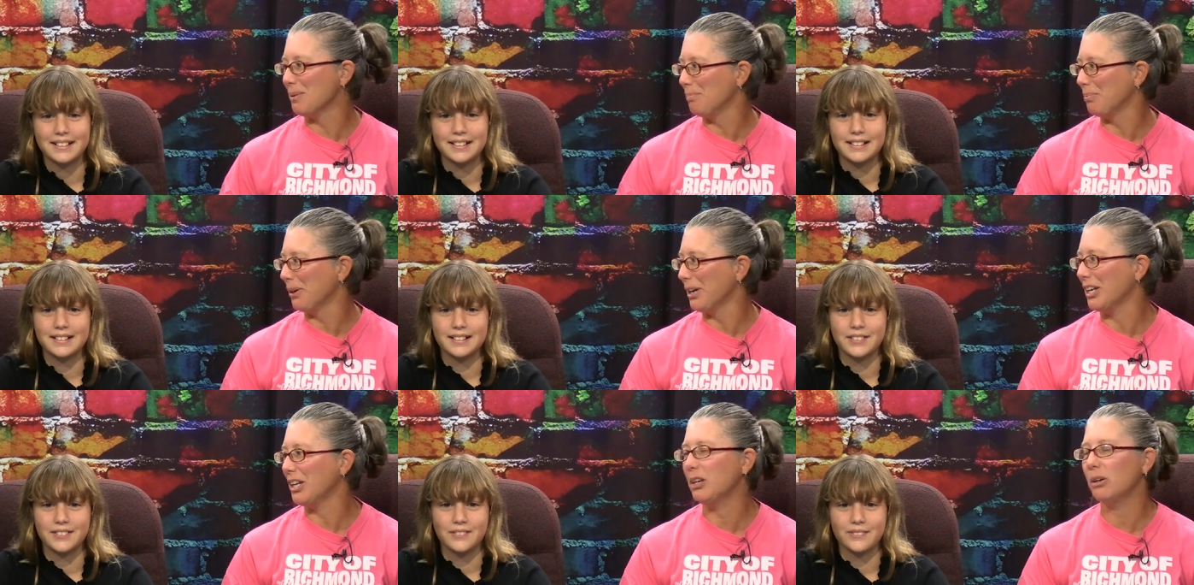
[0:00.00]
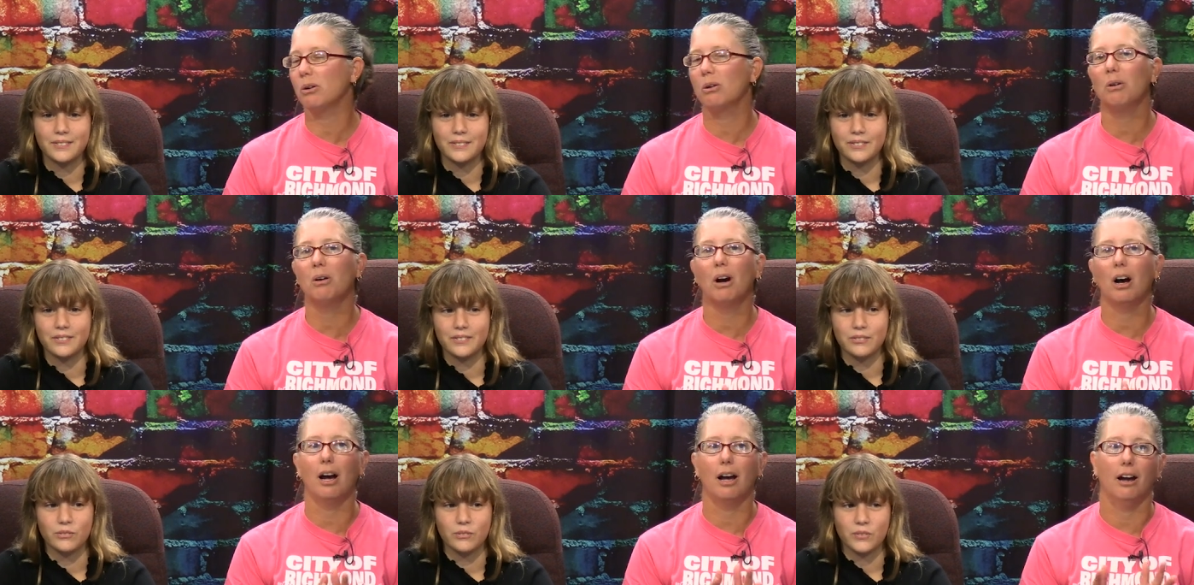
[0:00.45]
Speaker 1: to bring
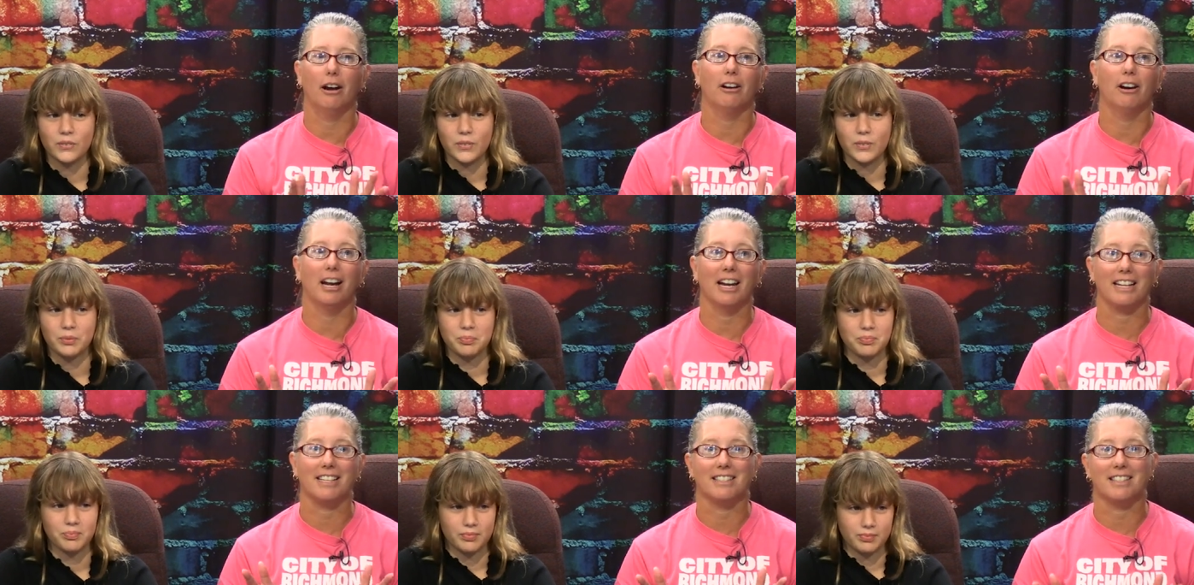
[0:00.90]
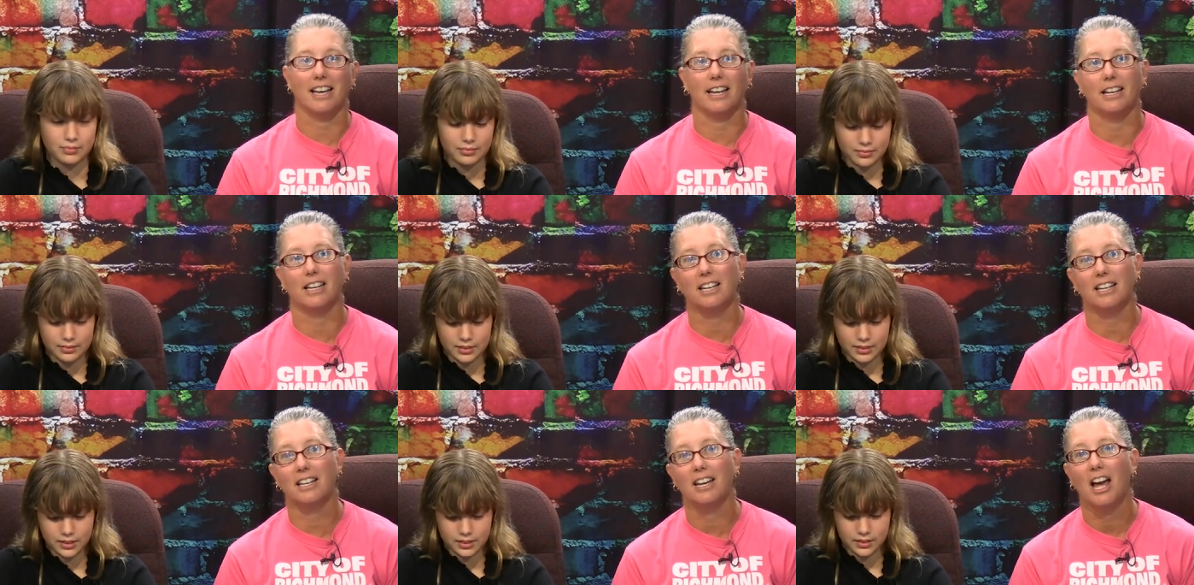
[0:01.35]
you our
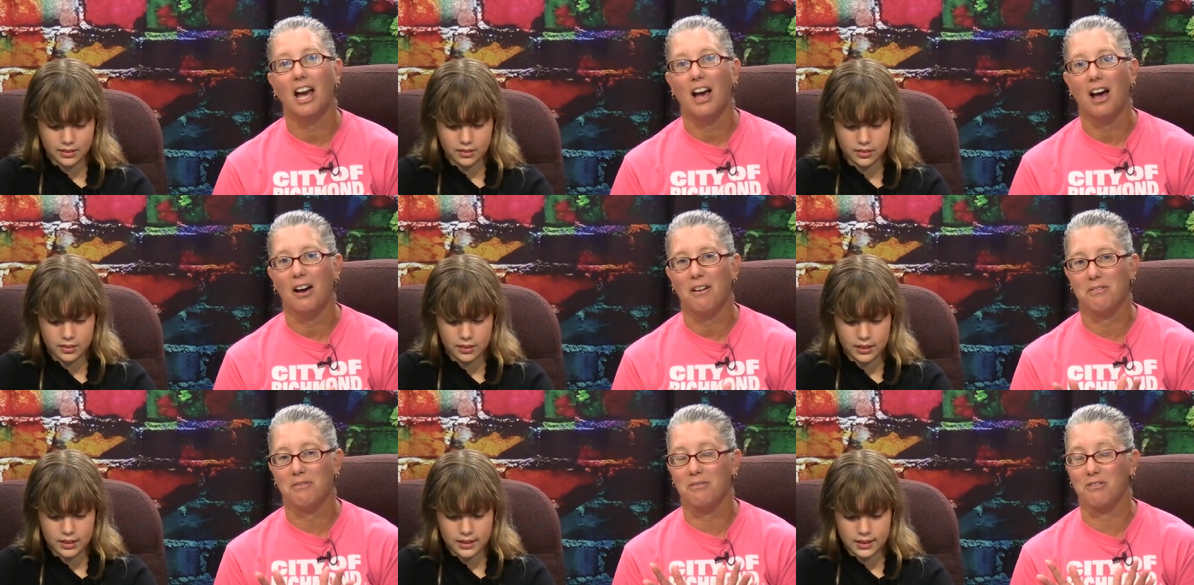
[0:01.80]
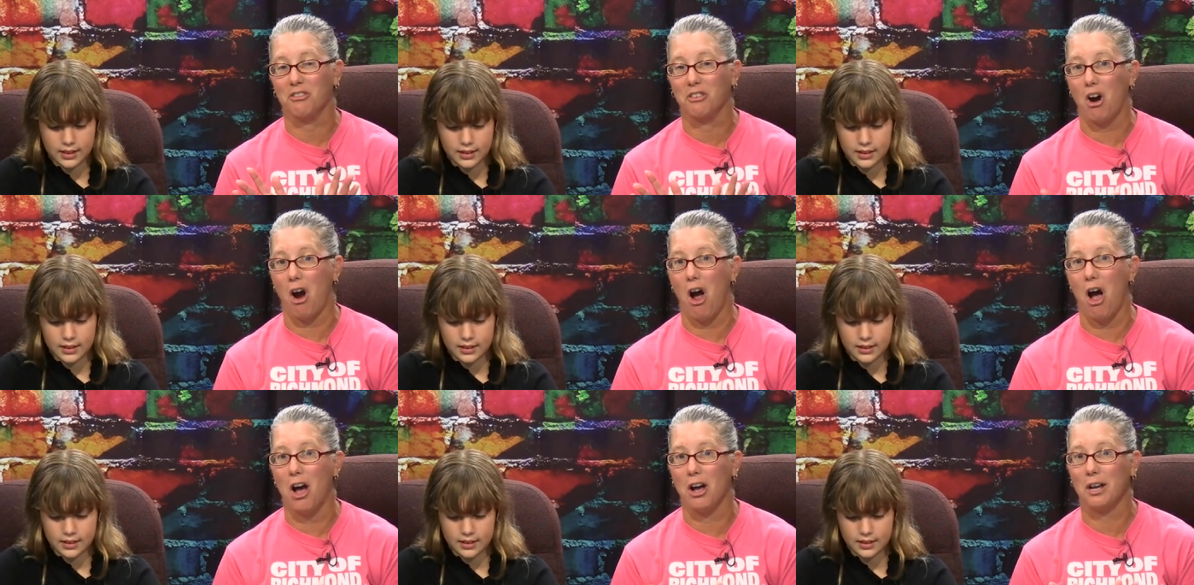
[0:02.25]
excited
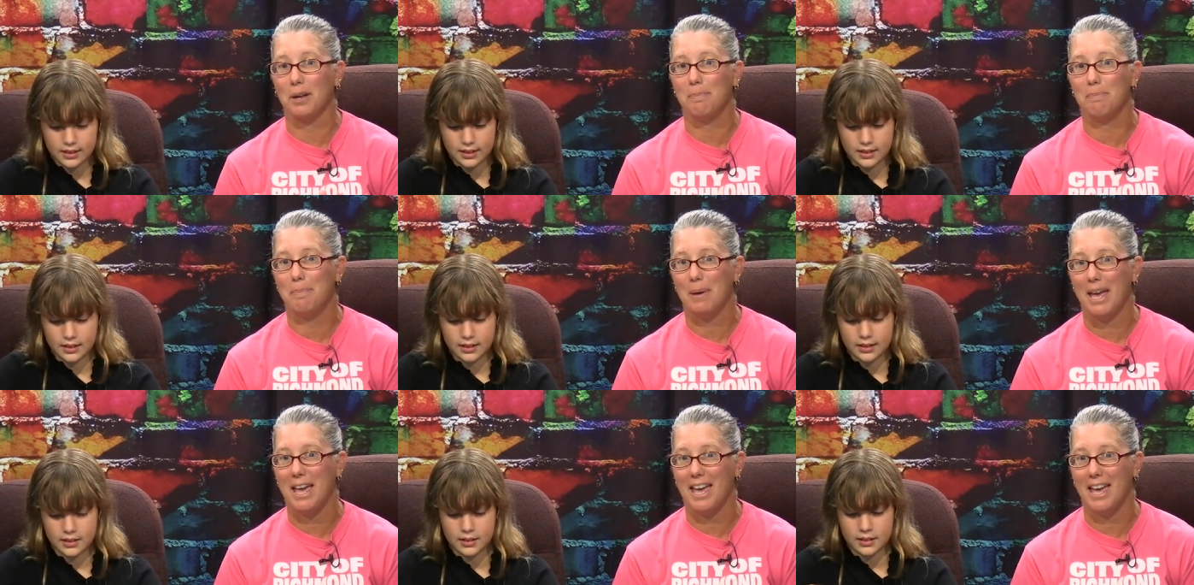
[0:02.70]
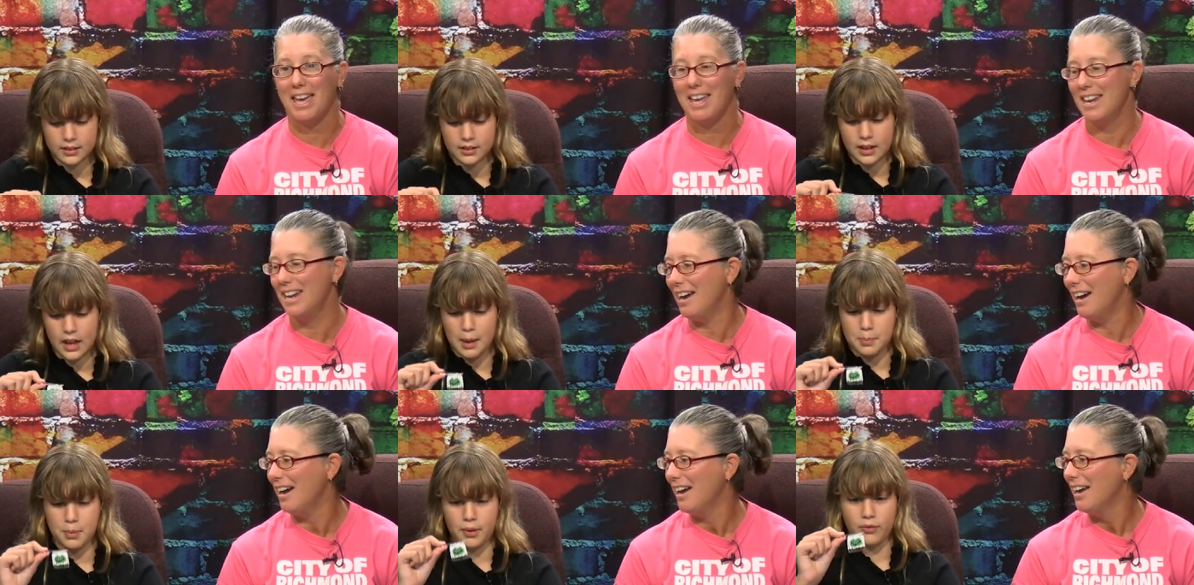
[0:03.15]
frog
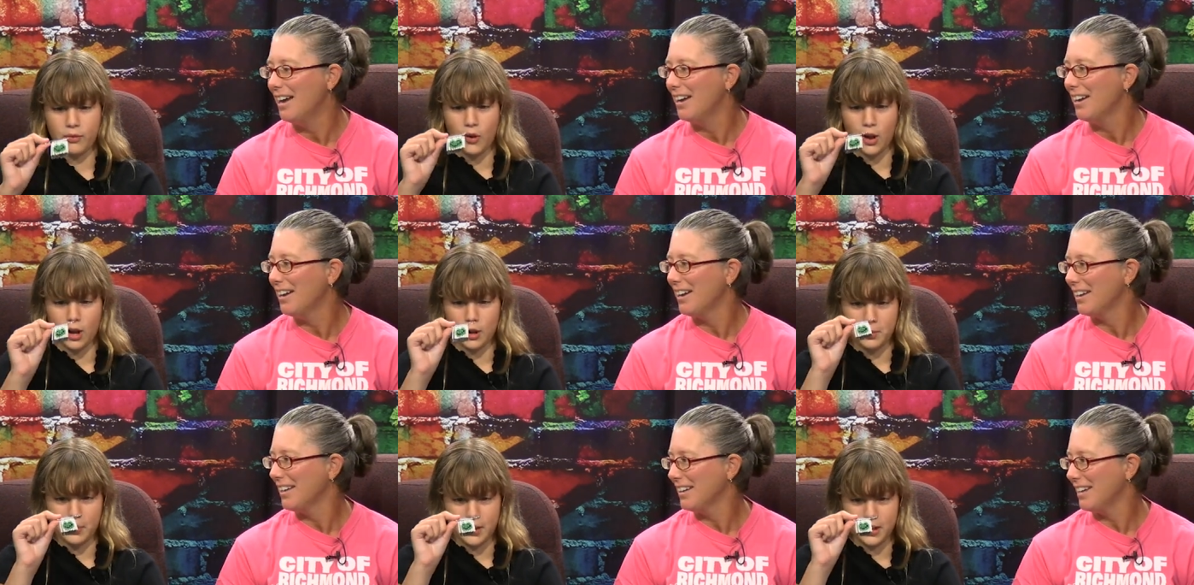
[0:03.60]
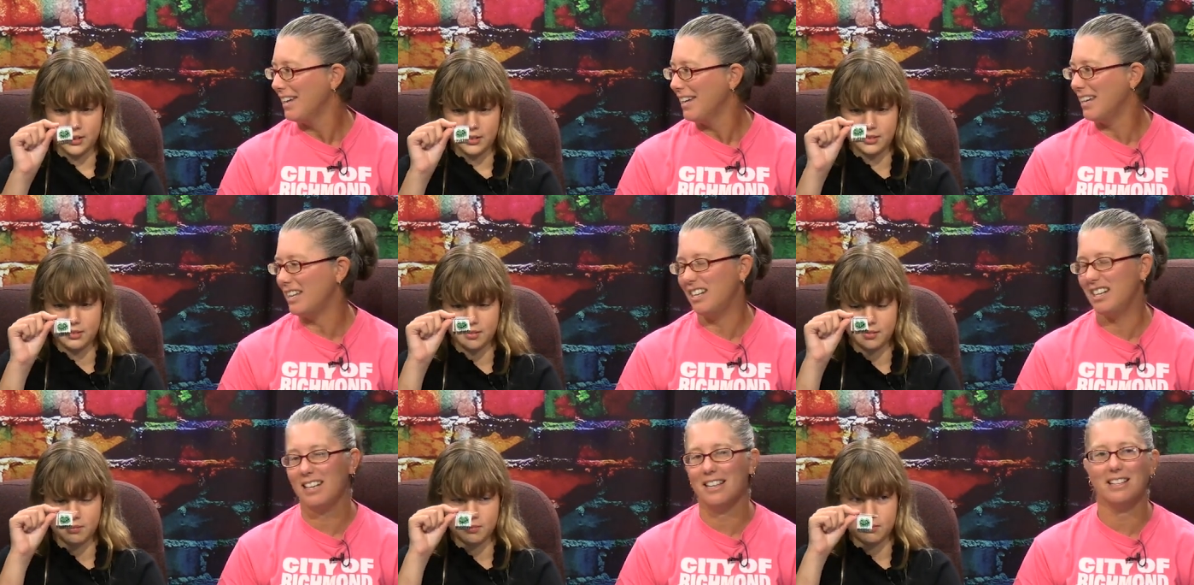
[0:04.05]
pen. Happy
Speaker 2: frog
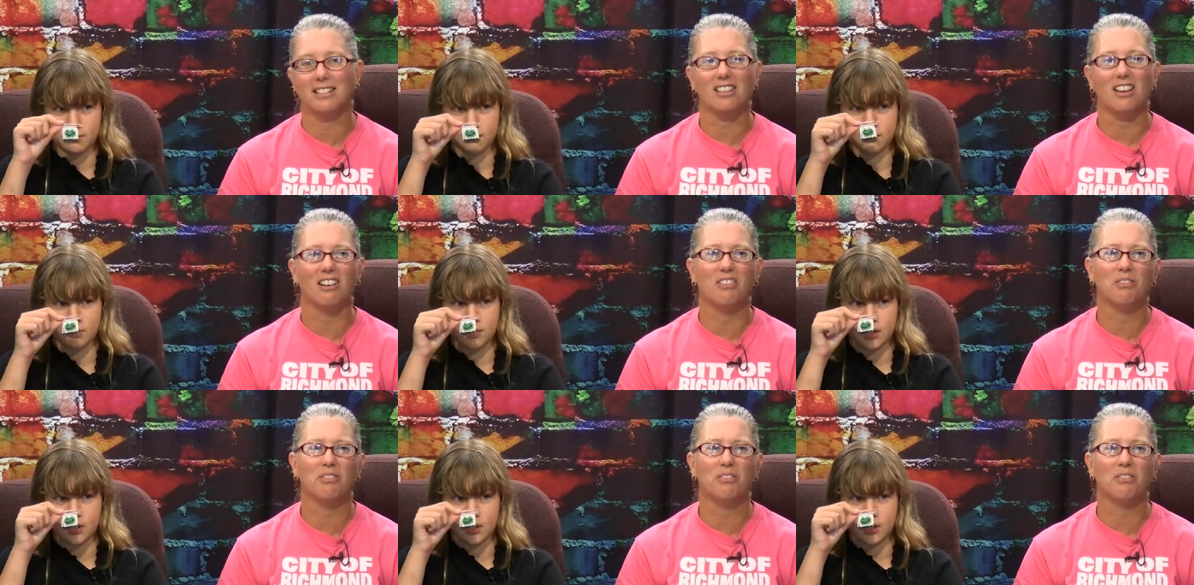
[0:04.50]
pen. It
Speaker 1: is.